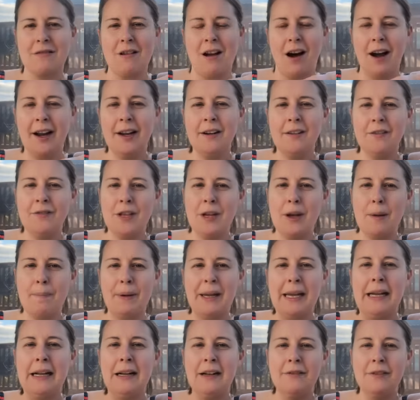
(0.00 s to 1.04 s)
kind of the
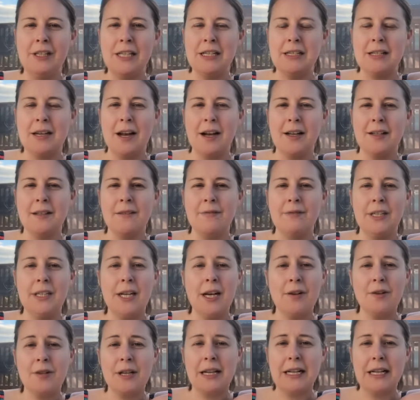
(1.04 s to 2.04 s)
appeal of these kinds of videos,